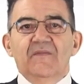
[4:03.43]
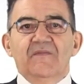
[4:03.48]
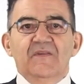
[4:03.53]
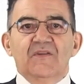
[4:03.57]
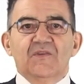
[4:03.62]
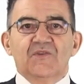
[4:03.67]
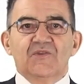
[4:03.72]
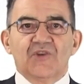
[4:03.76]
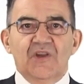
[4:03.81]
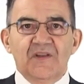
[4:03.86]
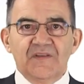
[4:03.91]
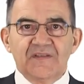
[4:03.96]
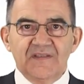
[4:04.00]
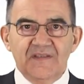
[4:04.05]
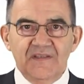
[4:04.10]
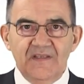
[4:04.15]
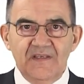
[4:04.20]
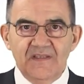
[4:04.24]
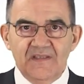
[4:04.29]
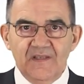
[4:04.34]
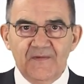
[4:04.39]
We
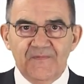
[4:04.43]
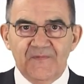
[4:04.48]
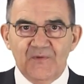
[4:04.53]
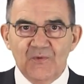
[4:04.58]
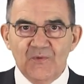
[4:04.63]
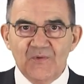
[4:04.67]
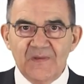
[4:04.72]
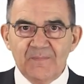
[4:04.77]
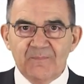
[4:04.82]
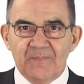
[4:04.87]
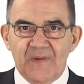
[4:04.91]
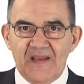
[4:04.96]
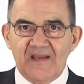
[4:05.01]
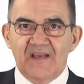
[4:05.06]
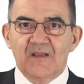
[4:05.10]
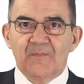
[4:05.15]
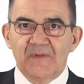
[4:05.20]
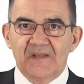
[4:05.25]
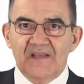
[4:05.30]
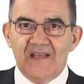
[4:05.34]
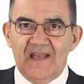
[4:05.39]
just need a few
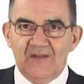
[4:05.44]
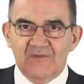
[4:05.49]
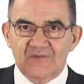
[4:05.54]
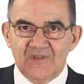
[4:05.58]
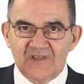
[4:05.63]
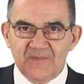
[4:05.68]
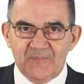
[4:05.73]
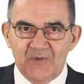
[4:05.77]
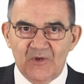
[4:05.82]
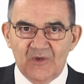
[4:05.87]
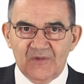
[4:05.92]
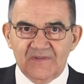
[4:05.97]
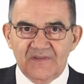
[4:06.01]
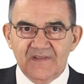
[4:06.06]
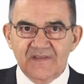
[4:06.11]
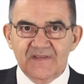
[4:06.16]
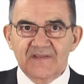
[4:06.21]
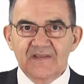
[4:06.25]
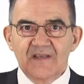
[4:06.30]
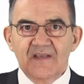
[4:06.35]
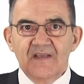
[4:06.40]
impeccable
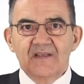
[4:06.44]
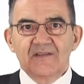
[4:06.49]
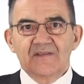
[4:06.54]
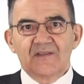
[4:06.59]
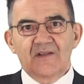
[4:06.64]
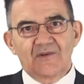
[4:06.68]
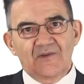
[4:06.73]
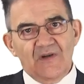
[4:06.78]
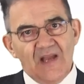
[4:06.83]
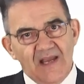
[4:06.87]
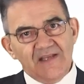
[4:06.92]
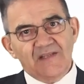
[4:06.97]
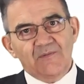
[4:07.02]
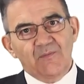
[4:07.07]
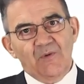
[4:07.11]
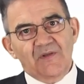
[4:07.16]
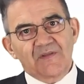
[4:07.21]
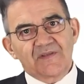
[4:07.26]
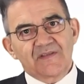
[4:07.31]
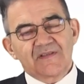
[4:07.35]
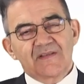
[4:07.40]
counterparties, the right
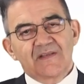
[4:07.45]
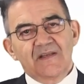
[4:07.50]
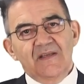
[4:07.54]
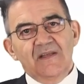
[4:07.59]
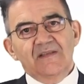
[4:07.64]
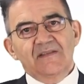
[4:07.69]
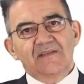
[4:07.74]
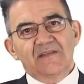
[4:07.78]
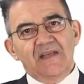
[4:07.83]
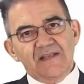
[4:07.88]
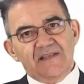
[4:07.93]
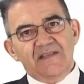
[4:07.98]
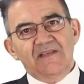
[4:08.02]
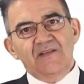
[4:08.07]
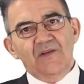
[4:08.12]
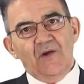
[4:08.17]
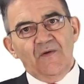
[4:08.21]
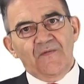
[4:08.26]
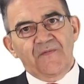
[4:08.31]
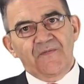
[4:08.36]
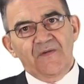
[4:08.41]
ones. That's
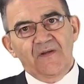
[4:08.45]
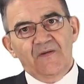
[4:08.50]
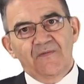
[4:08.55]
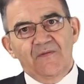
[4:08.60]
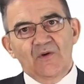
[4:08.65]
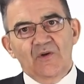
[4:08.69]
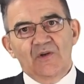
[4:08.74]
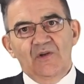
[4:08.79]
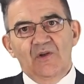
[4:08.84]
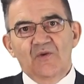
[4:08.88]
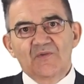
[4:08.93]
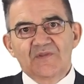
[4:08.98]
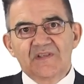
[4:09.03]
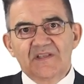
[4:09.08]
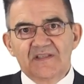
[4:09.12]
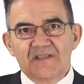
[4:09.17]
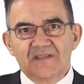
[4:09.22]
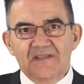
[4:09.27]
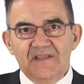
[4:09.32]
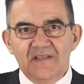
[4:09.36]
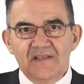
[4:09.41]
enough for
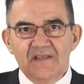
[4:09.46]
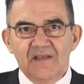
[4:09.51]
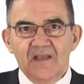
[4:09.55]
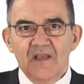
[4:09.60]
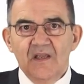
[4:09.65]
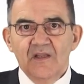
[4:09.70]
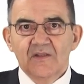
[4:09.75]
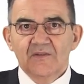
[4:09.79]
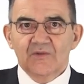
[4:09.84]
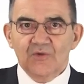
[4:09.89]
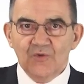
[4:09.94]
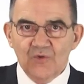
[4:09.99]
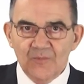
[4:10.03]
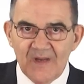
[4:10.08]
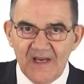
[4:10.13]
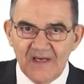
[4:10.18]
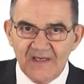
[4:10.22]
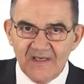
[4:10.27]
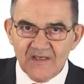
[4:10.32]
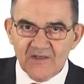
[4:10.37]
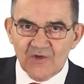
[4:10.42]
closing the deal. Too
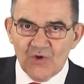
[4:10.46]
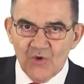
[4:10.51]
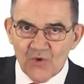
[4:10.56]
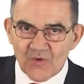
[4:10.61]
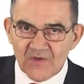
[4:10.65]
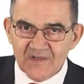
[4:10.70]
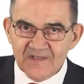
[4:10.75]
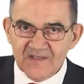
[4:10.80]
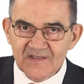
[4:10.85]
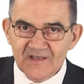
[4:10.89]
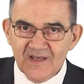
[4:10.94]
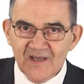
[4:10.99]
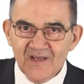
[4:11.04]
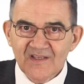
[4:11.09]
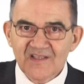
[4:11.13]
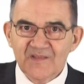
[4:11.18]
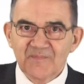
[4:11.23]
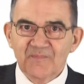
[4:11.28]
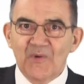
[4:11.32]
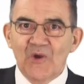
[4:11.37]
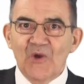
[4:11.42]
many cooks
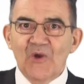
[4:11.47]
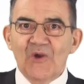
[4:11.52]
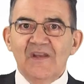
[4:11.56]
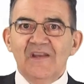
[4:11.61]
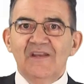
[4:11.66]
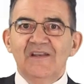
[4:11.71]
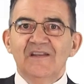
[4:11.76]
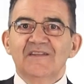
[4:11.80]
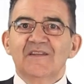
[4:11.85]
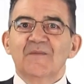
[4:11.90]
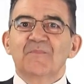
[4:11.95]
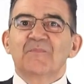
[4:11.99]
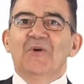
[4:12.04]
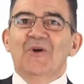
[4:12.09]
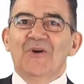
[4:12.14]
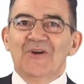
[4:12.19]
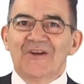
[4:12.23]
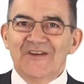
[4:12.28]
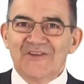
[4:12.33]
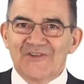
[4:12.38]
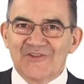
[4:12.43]
spoil the
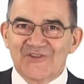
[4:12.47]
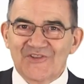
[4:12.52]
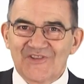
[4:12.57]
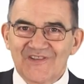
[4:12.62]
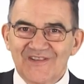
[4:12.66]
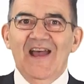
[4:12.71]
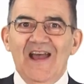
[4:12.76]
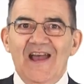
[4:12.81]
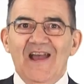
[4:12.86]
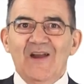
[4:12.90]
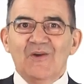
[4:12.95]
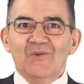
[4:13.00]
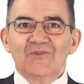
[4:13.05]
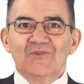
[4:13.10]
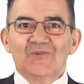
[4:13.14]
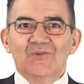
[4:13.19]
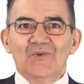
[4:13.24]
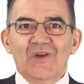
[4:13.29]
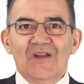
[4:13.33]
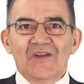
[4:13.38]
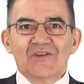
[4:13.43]
porridge. How
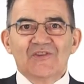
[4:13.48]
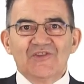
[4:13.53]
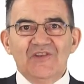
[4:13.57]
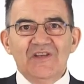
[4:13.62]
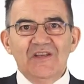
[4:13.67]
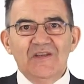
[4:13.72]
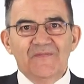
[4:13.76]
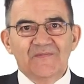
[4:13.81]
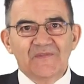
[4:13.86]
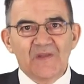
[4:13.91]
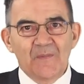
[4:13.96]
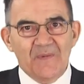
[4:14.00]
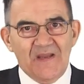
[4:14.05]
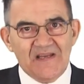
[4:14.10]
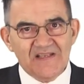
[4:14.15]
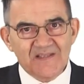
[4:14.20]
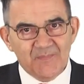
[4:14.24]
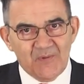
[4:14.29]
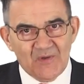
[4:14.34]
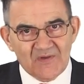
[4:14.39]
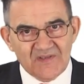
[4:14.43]
to achieve the
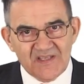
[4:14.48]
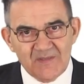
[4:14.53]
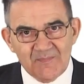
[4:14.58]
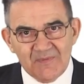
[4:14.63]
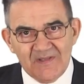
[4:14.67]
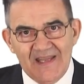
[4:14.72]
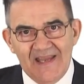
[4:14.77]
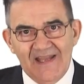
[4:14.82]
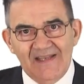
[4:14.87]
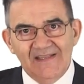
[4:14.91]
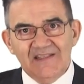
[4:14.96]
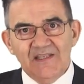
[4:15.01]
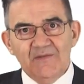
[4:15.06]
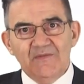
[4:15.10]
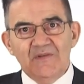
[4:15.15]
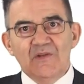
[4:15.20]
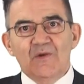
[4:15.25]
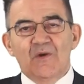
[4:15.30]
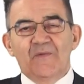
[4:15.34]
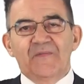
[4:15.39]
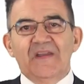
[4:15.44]
best possible
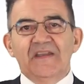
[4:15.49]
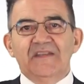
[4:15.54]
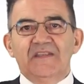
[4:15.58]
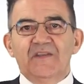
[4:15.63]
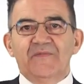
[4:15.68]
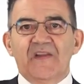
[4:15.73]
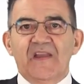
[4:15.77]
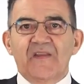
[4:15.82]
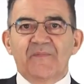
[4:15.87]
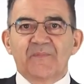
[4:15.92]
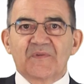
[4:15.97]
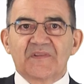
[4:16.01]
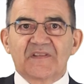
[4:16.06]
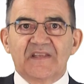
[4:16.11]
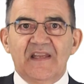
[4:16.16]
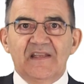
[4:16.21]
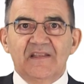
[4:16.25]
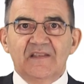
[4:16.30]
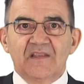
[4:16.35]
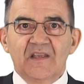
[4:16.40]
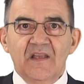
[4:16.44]
LTV of
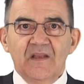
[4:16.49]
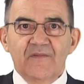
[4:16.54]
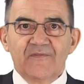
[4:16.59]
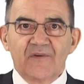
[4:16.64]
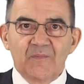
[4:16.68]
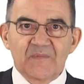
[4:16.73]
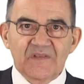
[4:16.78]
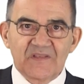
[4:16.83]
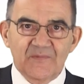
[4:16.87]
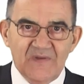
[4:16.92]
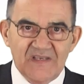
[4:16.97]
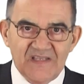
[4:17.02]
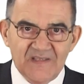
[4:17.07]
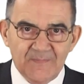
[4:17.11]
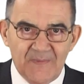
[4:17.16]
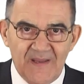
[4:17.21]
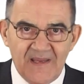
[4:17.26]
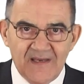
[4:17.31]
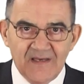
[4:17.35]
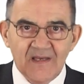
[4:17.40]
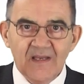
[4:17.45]
85% from a Swiss
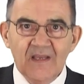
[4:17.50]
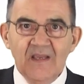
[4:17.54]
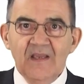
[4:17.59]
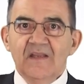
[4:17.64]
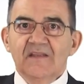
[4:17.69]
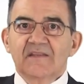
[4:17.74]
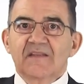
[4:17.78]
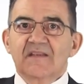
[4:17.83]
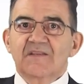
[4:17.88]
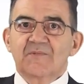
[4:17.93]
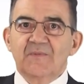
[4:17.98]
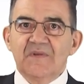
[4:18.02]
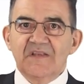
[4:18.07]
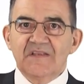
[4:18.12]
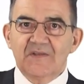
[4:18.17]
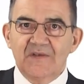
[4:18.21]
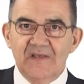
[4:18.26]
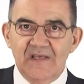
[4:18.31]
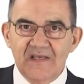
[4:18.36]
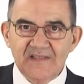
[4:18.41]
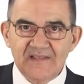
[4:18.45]
bank? The
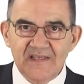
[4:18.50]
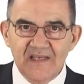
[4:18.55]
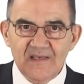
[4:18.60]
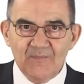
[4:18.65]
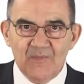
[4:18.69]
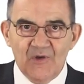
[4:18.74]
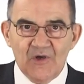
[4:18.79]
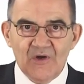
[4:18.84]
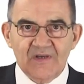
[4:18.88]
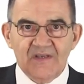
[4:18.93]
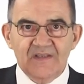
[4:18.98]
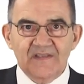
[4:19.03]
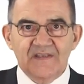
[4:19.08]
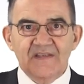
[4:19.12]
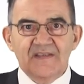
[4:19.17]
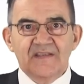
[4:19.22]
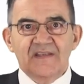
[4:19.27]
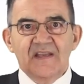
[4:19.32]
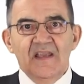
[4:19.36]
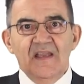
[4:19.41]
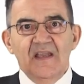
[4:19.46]
Swiss real estate market
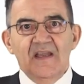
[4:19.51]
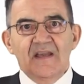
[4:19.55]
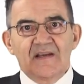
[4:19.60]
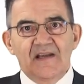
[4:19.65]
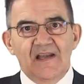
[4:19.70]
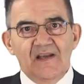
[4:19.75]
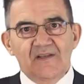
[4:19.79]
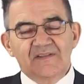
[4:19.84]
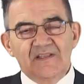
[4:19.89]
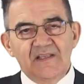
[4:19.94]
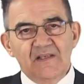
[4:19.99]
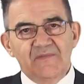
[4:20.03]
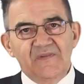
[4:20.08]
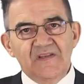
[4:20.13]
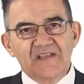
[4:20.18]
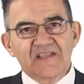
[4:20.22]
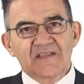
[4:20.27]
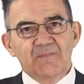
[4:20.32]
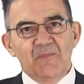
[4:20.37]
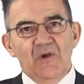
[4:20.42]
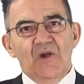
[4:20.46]
is
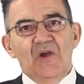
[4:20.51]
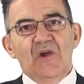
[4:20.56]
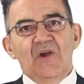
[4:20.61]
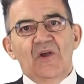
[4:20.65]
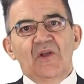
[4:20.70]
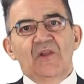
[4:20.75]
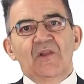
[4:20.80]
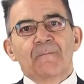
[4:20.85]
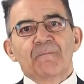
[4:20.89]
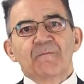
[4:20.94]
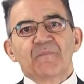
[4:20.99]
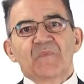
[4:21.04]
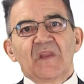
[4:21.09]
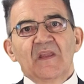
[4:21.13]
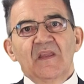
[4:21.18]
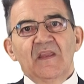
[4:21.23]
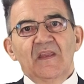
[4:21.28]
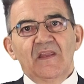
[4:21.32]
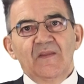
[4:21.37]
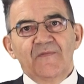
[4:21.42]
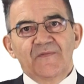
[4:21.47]
relatively small
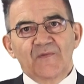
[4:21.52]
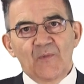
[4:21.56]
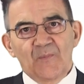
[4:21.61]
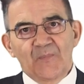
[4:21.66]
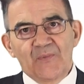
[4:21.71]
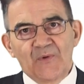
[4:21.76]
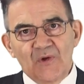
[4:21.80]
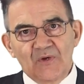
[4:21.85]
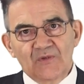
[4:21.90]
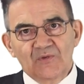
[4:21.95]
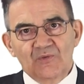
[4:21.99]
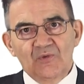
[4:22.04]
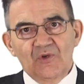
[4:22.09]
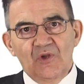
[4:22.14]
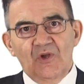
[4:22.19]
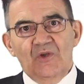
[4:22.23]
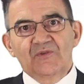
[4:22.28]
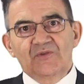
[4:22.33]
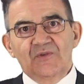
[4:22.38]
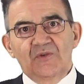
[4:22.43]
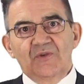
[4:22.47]
if compared to
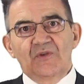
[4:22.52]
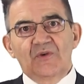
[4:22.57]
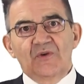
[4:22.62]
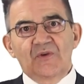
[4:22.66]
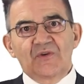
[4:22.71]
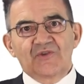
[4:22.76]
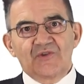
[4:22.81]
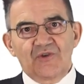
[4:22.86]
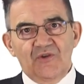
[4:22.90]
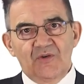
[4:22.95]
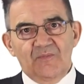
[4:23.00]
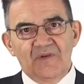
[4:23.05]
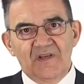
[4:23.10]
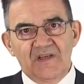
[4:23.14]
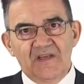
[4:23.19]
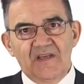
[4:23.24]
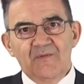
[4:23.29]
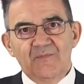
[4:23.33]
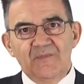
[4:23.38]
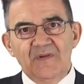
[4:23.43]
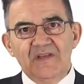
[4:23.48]
London or
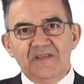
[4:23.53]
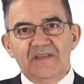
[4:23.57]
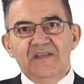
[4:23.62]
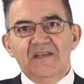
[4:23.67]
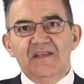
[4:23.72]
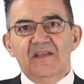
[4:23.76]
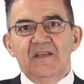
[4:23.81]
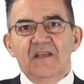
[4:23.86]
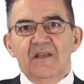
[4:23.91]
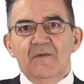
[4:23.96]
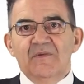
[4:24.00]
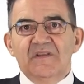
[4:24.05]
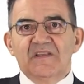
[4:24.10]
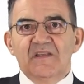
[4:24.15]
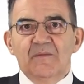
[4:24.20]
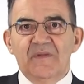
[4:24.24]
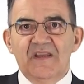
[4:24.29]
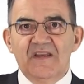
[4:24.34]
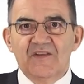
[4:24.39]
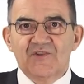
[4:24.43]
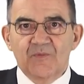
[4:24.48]
Germany. We deal with
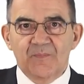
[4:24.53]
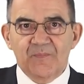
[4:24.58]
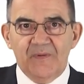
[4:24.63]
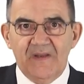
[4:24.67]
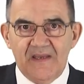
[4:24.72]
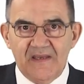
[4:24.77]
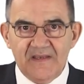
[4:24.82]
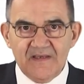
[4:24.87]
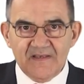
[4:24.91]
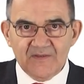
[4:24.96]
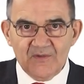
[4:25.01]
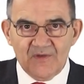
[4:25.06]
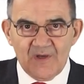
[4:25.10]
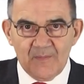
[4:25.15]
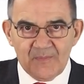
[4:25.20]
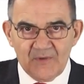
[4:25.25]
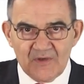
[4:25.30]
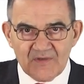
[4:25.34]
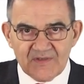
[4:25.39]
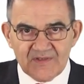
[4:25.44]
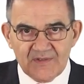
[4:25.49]
the major players on
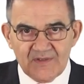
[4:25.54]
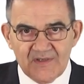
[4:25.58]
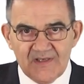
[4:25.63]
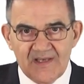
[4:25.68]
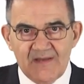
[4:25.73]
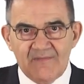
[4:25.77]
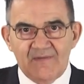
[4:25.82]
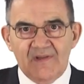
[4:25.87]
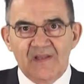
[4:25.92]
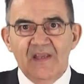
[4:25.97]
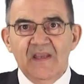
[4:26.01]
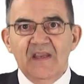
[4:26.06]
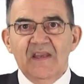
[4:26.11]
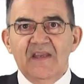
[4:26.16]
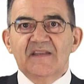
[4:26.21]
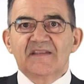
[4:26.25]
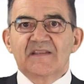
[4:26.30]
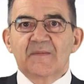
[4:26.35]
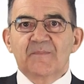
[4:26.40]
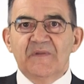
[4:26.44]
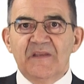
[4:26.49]
a personal level.
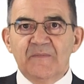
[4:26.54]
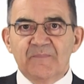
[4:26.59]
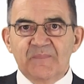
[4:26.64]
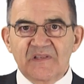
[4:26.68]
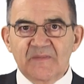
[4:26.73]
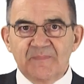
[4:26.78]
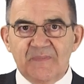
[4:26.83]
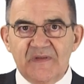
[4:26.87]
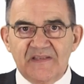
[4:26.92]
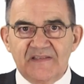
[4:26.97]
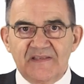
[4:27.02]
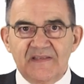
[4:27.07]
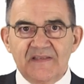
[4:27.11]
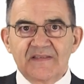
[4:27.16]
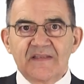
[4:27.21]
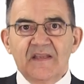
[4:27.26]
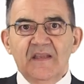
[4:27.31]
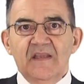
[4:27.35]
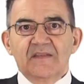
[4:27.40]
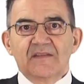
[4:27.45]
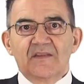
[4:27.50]
It's a people's
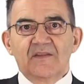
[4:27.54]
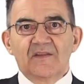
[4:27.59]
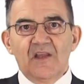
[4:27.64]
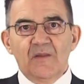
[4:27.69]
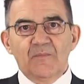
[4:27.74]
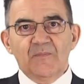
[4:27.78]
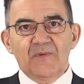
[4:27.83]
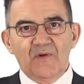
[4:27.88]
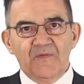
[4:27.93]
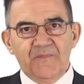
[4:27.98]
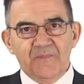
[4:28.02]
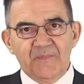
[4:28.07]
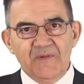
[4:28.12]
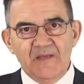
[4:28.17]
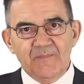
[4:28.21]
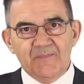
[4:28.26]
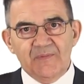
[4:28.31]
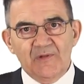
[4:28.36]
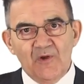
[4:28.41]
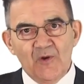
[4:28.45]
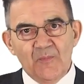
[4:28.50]
business. The number of
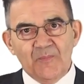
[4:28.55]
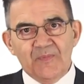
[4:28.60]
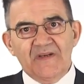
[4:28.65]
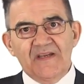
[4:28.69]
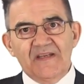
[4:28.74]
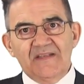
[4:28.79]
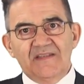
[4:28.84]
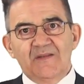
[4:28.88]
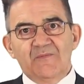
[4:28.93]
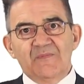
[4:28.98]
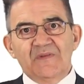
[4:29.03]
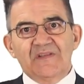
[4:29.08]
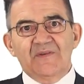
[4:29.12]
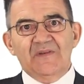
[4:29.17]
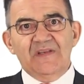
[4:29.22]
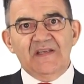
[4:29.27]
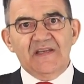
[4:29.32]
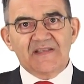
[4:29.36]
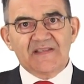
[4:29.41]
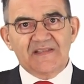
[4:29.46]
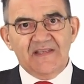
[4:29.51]
people operating with
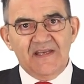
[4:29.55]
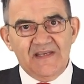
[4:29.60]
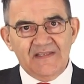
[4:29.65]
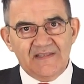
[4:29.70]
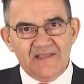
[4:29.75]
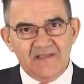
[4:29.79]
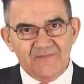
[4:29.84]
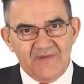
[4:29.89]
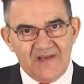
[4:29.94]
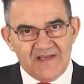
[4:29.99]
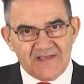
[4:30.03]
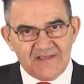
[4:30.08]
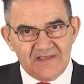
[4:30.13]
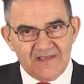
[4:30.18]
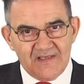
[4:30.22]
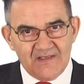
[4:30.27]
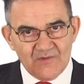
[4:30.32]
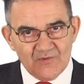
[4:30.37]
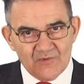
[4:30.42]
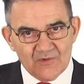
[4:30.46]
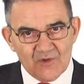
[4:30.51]
real estate
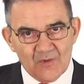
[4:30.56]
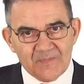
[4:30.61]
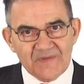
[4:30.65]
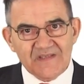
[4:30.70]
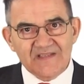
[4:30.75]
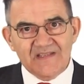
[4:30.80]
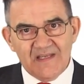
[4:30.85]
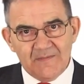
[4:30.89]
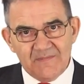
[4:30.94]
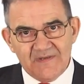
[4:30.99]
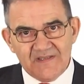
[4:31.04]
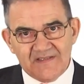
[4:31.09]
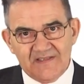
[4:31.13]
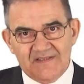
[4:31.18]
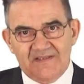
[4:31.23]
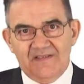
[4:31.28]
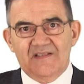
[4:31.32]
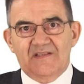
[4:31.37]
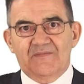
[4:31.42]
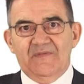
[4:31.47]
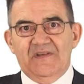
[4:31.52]
investing in Europe is
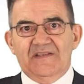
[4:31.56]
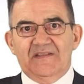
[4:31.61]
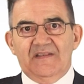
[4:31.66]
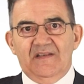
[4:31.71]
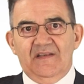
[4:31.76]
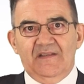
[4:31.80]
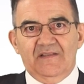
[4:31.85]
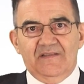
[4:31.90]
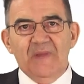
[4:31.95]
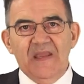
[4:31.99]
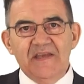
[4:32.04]
limited in Switzerland.